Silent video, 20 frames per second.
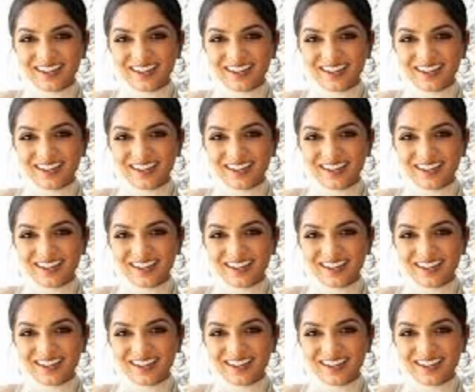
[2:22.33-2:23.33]

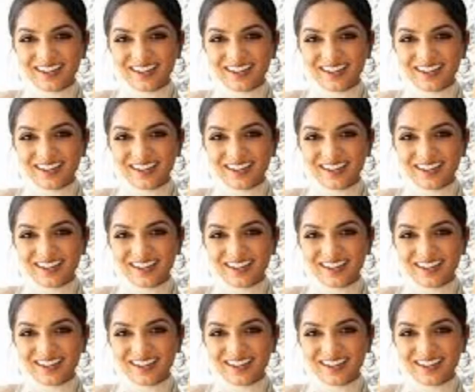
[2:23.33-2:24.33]

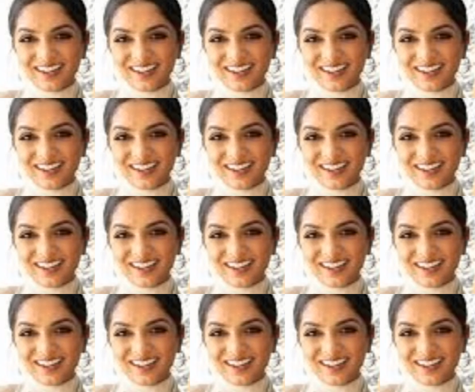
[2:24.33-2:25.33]

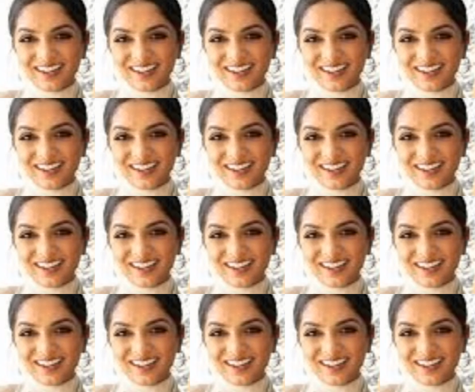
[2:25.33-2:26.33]

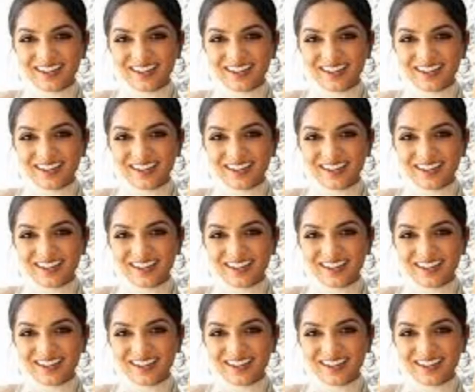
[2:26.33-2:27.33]

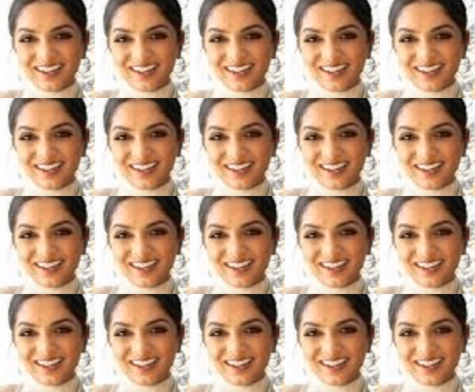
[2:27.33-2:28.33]

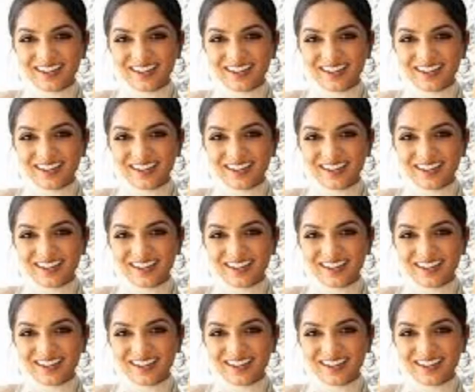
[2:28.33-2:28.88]
(no lip movement)